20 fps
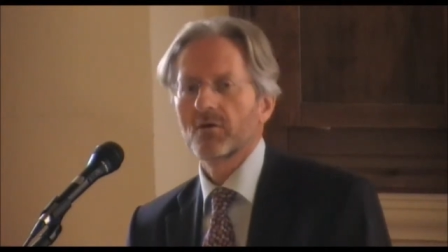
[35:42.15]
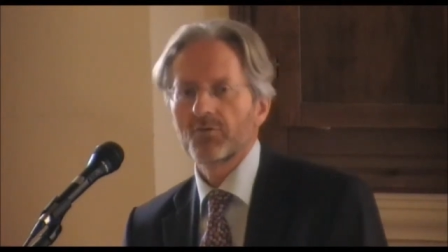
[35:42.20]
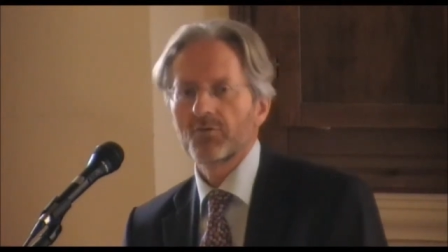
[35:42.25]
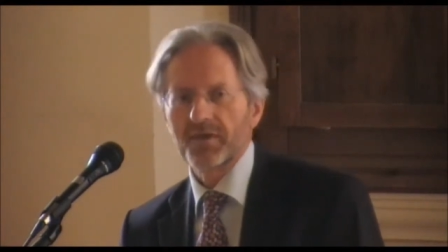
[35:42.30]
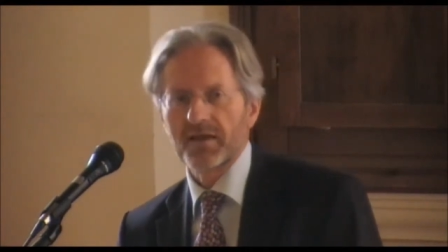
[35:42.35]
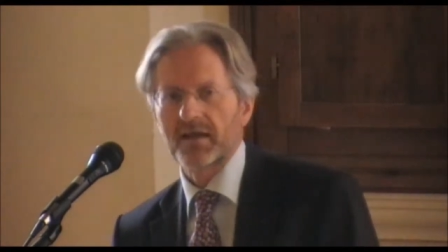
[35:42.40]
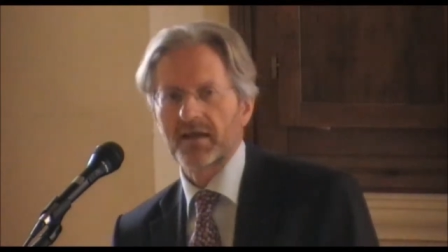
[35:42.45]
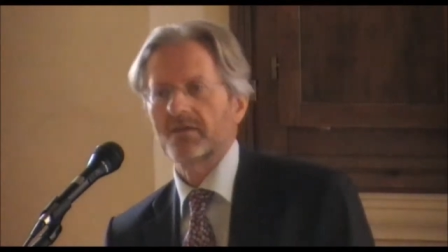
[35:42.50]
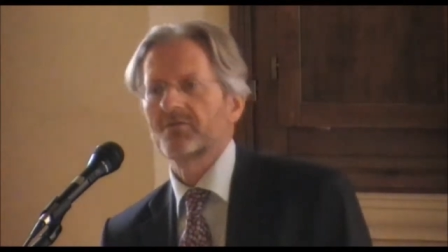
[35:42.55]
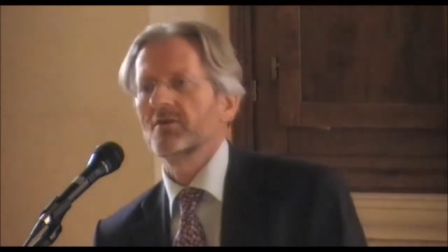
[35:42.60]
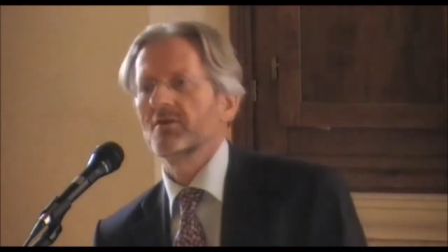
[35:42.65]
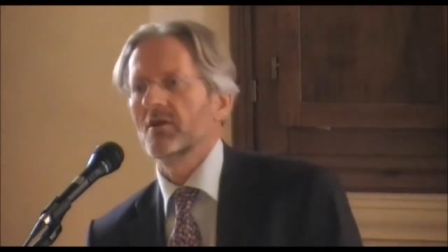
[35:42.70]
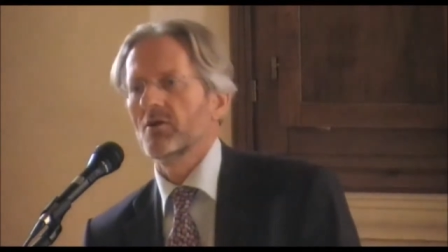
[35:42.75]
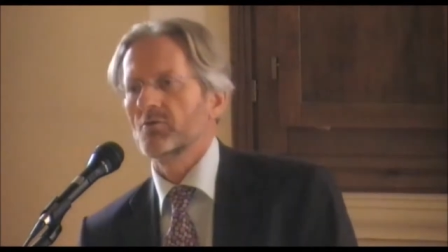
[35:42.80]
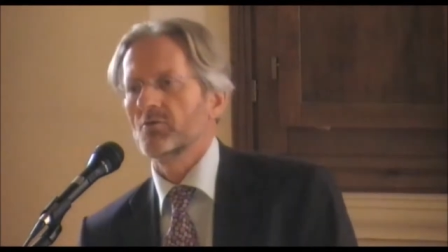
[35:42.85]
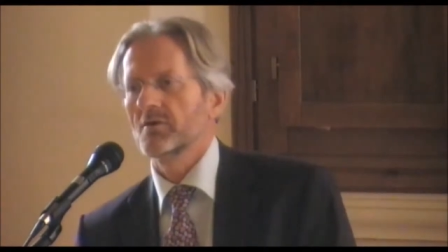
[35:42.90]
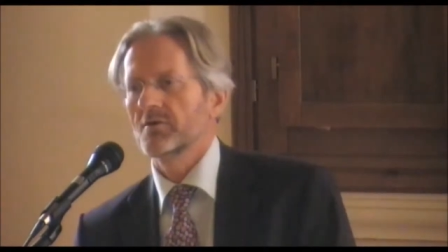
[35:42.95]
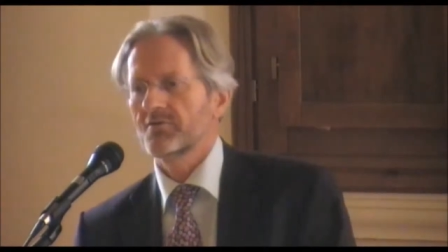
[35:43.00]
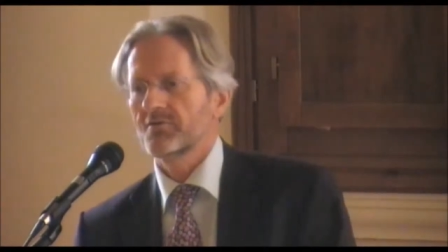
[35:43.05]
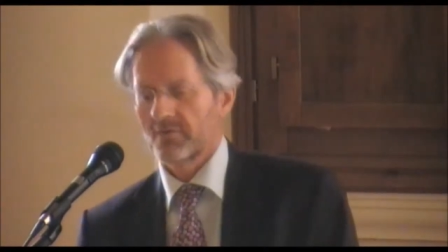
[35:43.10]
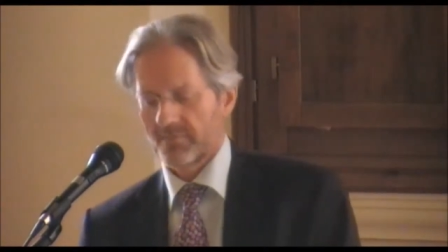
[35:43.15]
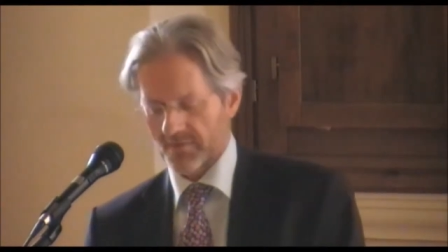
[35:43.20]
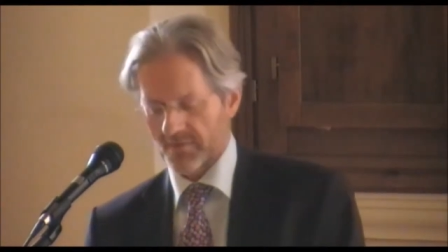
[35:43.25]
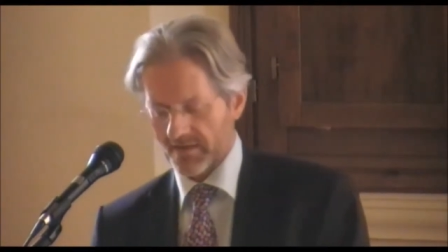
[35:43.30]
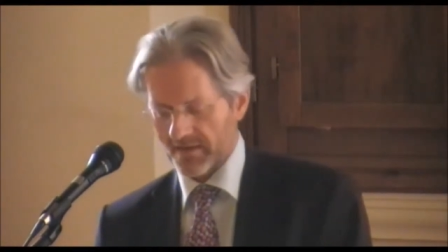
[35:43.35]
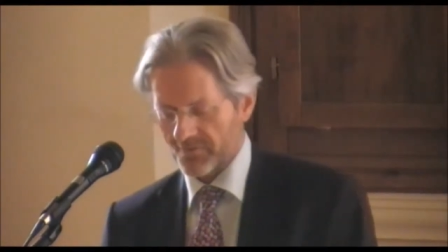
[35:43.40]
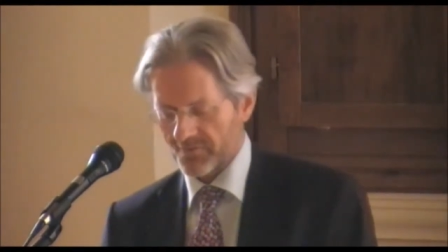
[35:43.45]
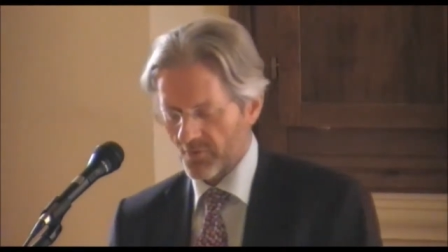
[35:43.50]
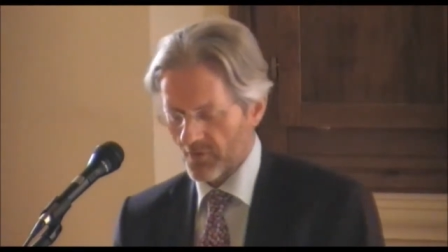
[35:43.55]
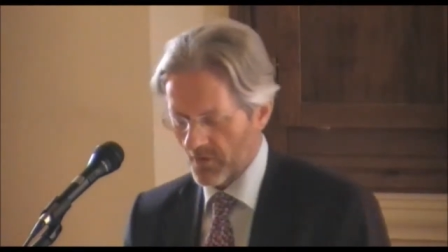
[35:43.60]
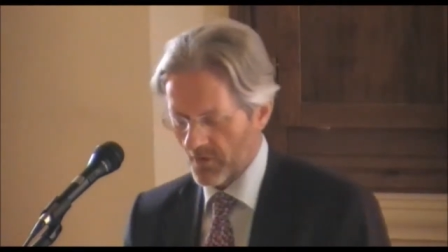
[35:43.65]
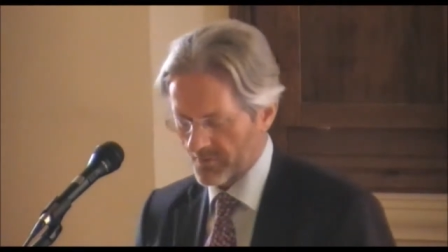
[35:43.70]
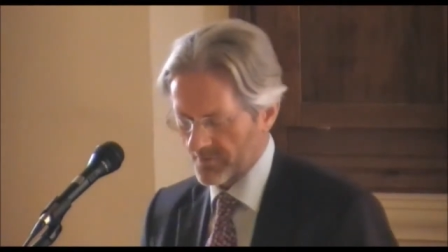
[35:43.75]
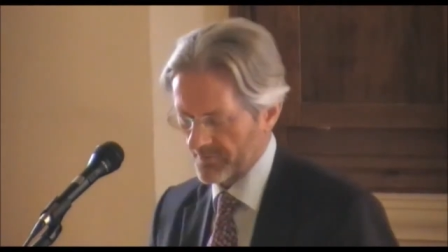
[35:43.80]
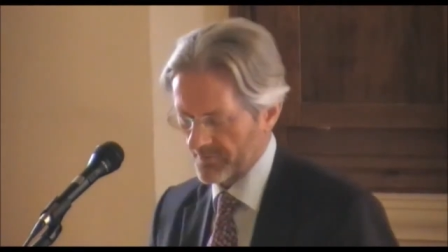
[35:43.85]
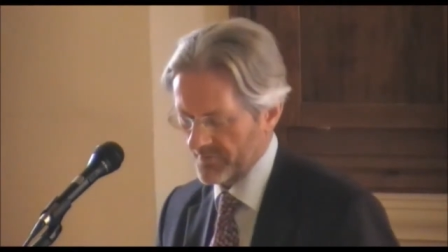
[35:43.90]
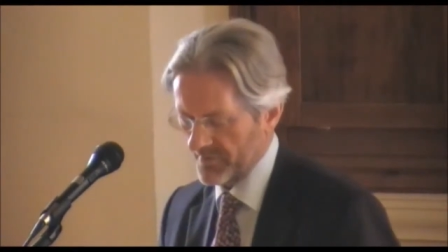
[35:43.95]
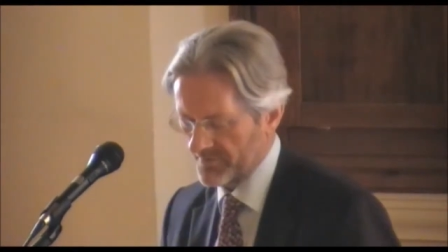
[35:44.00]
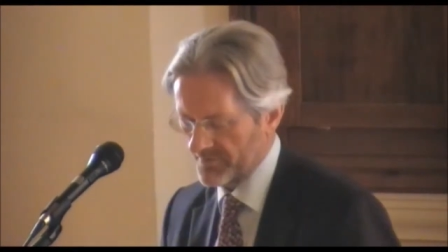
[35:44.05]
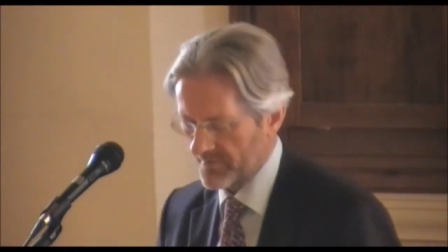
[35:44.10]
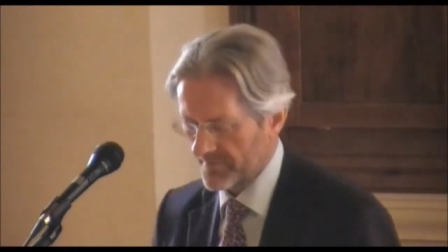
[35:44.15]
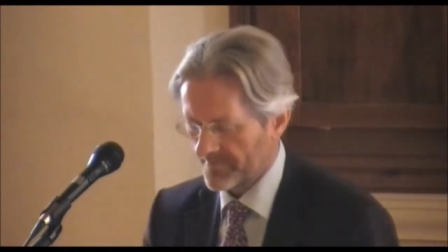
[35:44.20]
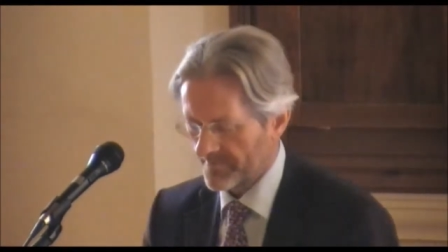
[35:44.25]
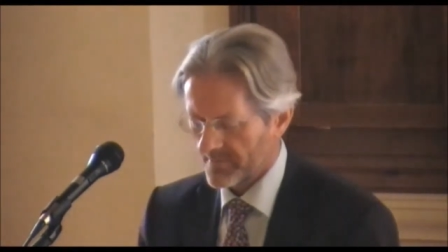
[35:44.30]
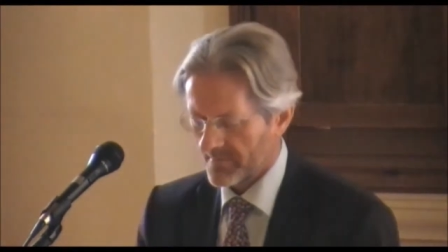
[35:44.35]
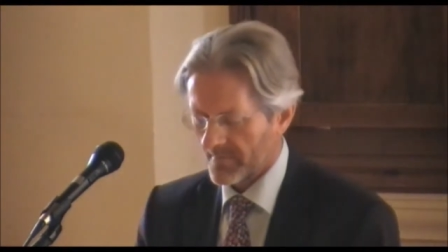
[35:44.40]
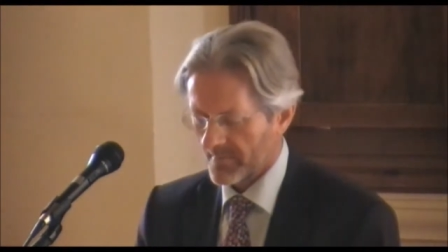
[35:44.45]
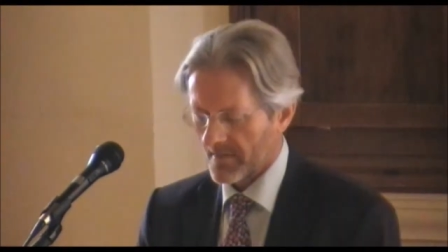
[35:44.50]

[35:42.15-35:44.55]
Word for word: of the catalogers, the catalographers,